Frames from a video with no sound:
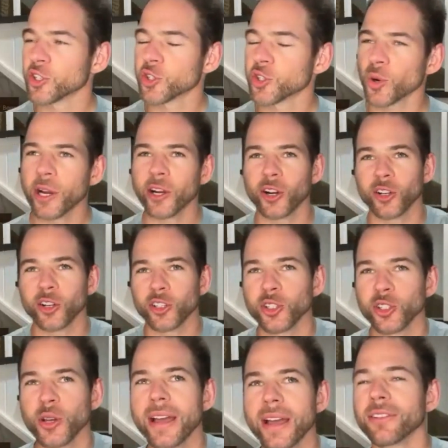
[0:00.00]
a trainer, do
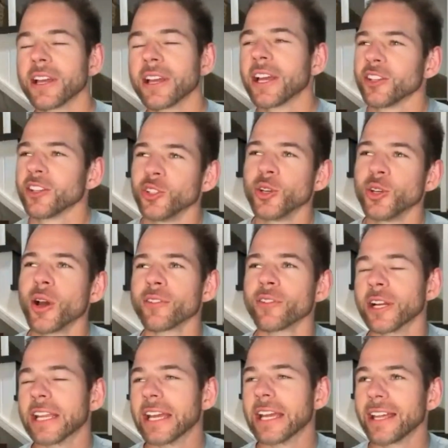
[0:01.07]
you have do you
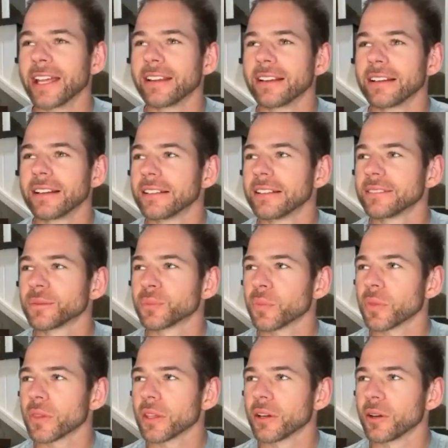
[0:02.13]
ever get
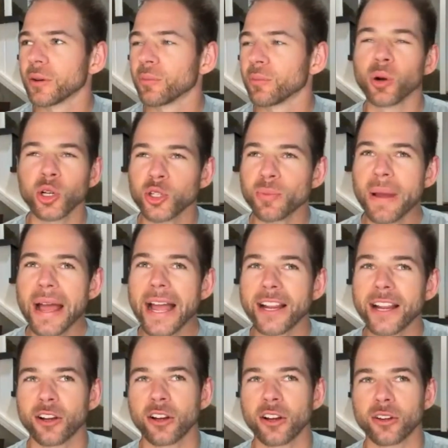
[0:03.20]

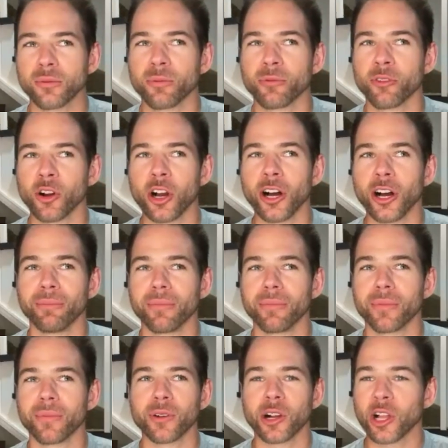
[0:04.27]
pushback
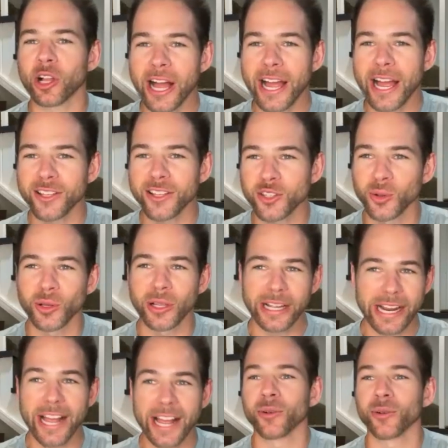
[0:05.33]
from clients who are
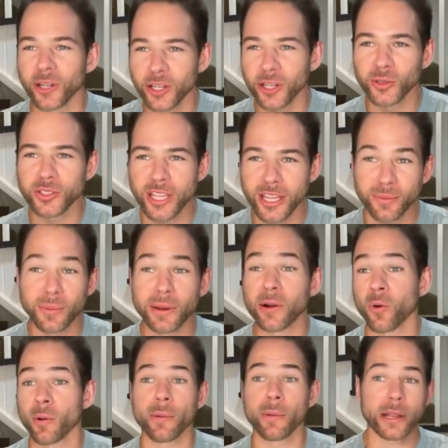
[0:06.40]
like, I don't want to do a 10 minute
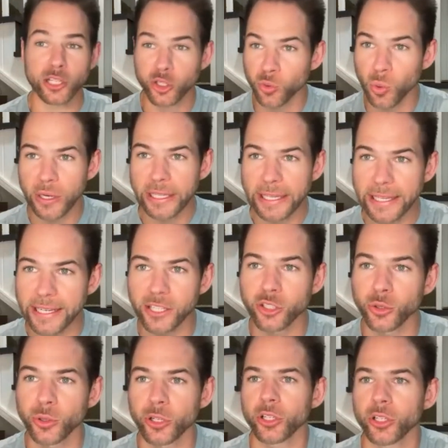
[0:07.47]
warm up. I just want to get
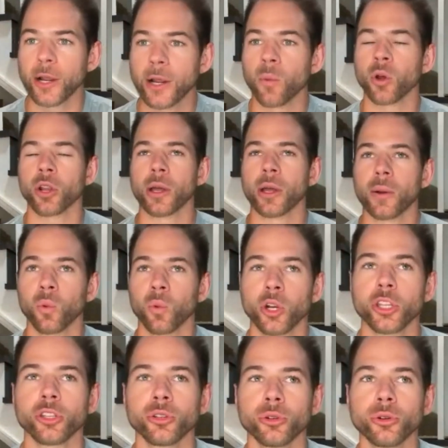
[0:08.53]
into it. Or like, what,
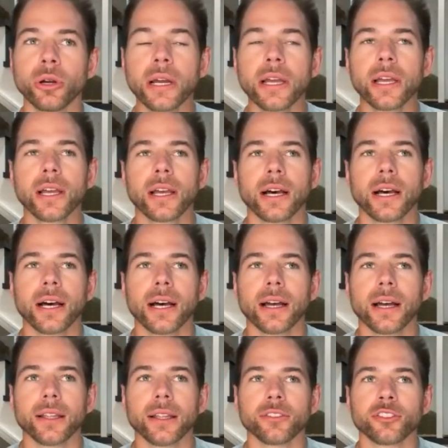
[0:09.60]
what do you
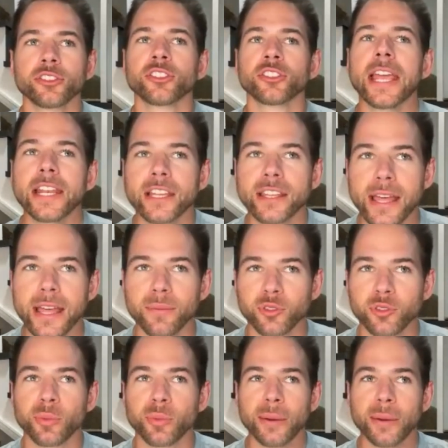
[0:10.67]
uh, say to them
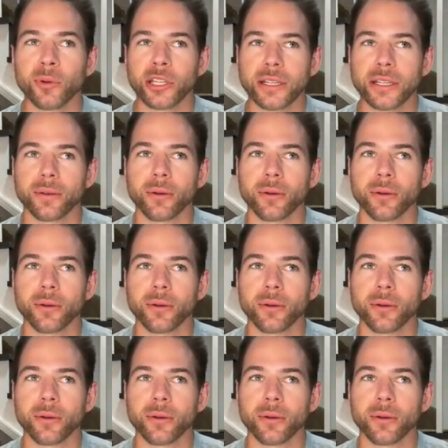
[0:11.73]
to be able to